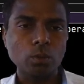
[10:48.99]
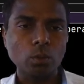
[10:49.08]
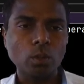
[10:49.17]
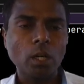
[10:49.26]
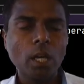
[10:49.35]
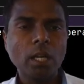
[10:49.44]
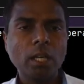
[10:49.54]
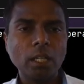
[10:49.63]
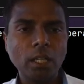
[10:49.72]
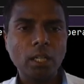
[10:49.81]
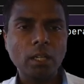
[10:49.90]
So
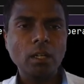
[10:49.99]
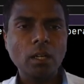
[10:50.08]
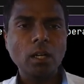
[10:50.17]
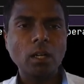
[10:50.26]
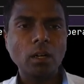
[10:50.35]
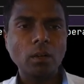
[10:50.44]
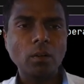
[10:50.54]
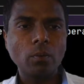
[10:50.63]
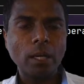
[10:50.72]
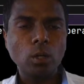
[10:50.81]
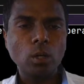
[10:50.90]
here
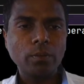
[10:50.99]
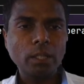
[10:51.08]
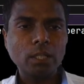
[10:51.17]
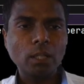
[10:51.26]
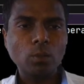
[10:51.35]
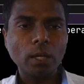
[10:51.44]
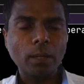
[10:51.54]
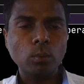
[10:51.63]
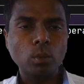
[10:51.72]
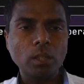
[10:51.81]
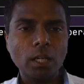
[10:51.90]
value of x and y
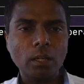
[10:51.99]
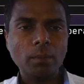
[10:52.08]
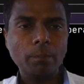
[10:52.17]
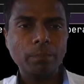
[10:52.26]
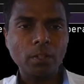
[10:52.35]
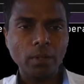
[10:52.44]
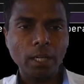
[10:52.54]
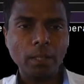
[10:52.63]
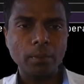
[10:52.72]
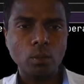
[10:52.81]
both are 5,